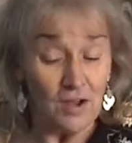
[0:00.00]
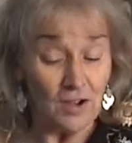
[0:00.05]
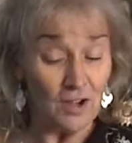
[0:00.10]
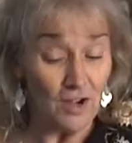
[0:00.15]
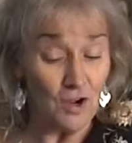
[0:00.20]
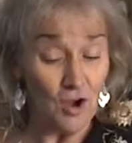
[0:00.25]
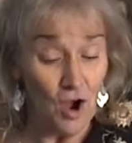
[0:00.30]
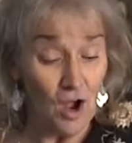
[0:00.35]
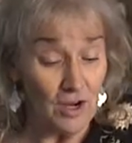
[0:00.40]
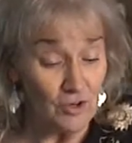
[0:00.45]

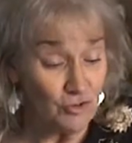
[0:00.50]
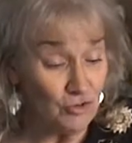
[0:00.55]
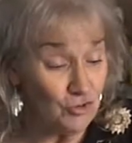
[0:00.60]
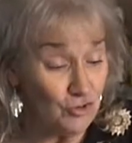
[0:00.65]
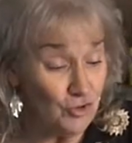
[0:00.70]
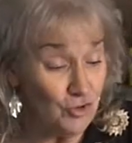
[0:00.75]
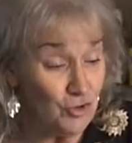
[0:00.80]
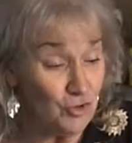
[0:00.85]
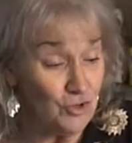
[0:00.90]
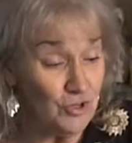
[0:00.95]

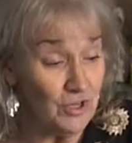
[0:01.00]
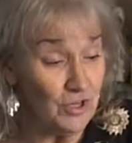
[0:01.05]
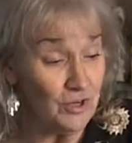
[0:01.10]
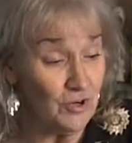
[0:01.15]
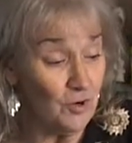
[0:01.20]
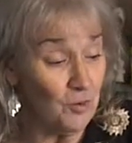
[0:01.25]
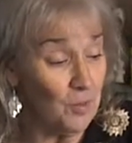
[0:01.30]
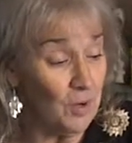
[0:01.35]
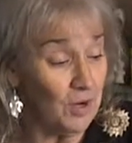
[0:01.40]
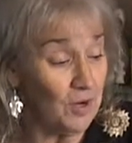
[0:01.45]
concoctions you
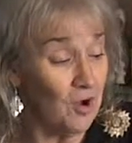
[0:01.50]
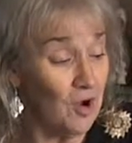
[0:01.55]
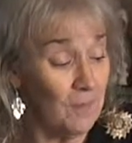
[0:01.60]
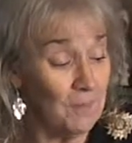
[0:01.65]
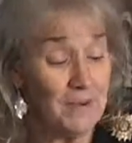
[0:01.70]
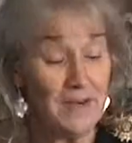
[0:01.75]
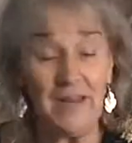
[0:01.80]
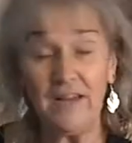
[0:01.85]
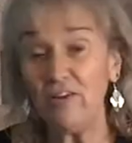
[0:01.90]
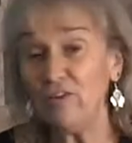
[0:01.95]
did or what
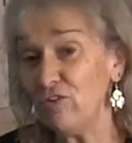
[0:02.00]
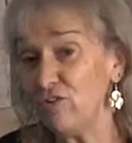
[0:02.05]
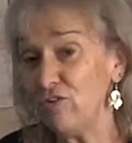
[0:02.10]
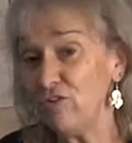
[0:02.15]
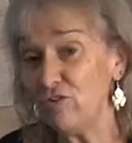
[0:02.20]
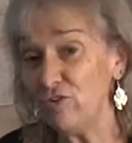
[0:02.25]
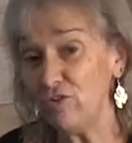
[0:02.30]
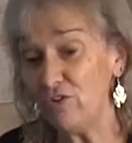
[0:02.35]
combinations